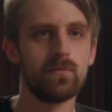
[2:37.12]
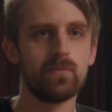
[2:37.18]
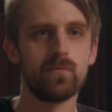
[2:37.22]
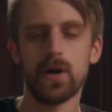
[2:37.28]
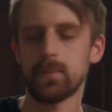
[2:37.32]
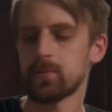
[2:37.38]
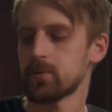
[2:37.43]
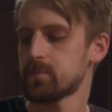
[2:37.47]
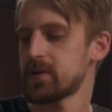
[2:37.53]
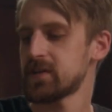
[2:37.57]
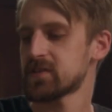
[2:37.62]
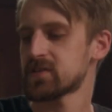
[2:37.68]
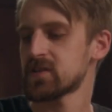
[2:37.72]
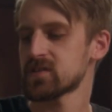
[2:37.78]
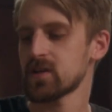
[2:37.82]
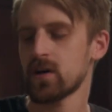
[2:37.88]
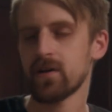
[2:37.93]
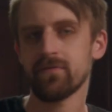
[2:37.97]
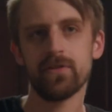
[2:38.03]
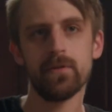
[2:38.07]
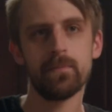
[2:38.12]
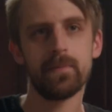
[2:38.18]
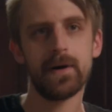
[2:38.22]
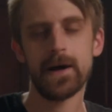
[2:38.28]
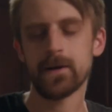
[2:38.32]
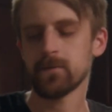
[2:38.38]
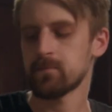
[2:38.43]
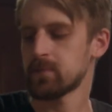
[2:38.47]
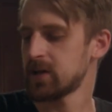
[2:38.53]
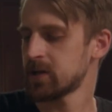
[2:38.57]
rubber pieces off the
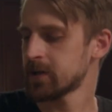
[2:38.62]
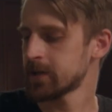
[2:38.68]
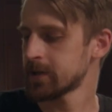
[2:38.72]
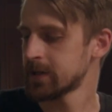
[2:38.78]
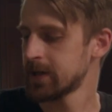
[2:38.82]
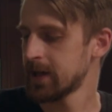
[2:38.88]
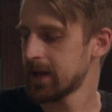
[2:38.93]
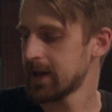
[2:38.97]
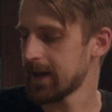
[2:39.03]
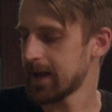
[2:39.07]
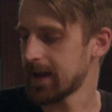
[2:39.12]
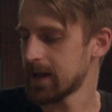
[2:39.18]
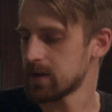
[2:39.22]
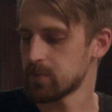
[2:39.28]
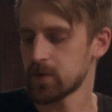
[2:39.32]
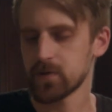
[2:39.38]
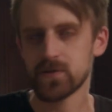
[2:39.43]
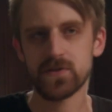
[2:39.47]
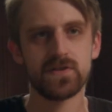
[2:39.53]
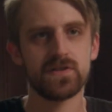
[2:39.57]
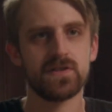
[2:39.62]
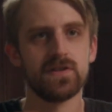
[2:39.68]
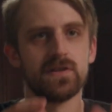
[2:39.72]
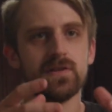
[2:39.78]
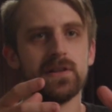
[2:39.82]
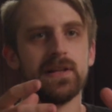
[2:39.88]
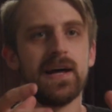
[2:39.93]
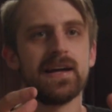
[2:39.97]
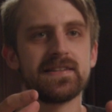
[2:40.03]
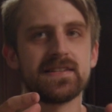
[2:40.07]
bottom here, and most
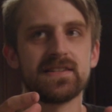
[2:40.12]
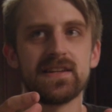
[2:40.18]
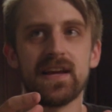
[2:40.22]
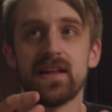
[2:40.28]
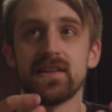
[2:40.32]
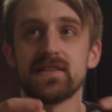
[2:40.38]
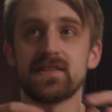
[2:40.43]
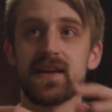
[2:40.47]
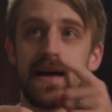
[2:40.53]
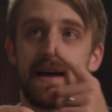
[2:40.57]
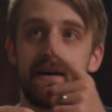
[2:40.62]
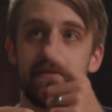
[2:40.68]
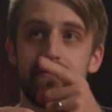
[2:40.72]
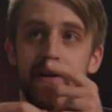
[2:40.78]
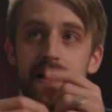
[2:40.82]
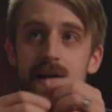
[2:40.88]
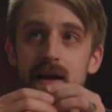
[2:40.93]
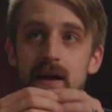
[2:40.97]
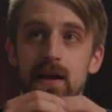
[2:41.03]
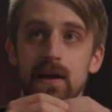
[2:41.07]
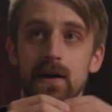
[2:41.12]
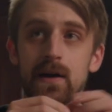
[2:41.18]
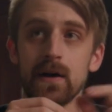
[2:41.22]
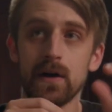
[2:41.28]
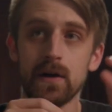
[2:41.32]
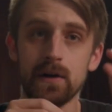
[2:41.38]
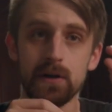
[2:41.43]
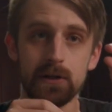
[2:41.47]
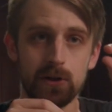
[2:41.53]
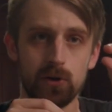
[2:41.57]
light stands have a
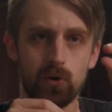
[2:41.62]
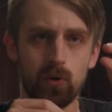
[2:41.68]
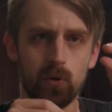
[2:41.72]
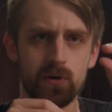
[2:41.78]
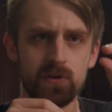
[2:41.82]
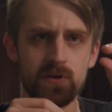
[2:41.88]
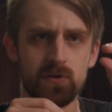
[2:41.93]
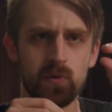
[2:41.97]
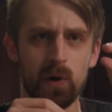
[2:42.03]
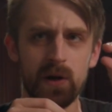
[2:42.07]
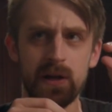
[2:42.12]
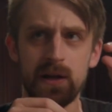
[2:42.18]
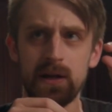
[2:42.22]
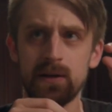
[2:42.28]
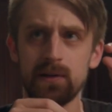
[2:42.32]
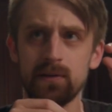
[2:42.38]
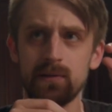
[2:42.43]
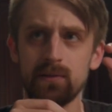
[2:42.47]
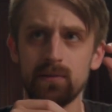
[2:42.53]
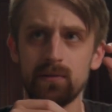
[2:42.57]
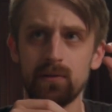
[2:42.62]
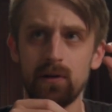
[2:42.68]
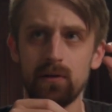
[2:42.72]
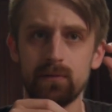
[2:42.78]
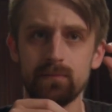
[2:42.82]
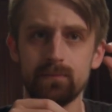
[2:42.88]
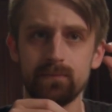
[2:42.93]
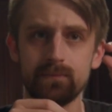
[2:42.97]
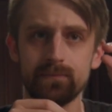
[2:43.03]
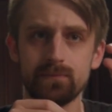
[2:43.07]
1/4-20
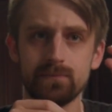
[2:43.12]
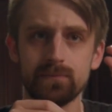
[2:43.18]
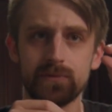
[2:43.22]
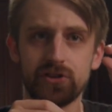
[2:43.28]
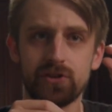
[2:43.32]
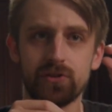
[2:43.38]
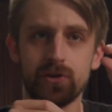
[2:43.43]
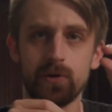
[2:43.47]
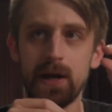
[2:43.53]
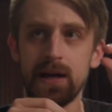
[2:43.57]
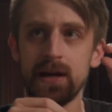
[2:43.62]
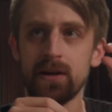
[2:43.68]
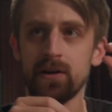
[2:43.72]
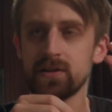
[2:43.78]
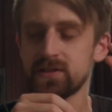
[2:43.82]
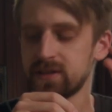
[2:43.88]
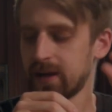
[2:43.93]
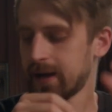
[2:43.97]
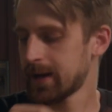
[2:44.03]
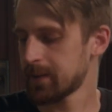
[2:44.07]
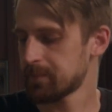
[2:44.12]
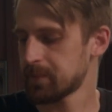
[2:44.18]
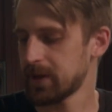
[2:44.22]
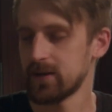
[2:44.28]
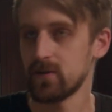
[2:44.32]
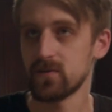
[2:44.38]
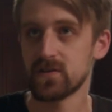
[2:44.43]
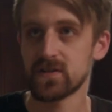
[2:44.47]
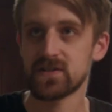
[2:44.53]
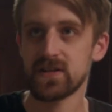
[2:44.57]
screw head on top,
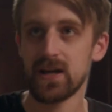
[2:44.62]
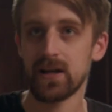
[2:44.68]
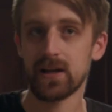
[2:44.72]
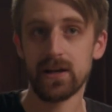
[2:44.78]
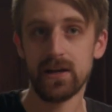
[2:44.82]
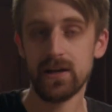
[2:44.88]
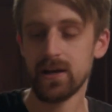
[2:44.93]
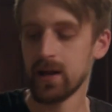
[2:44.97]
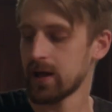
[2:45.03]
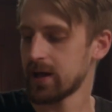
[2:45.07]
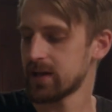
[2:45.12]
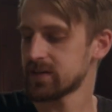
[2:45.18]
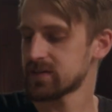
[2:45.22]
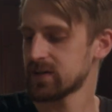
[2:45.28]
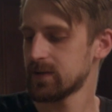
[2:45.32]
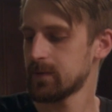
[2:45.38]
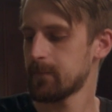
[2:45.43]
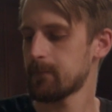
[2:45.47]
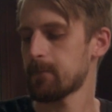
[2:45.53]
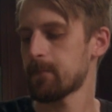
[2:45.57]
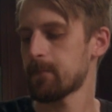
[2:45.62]
and you just take a nut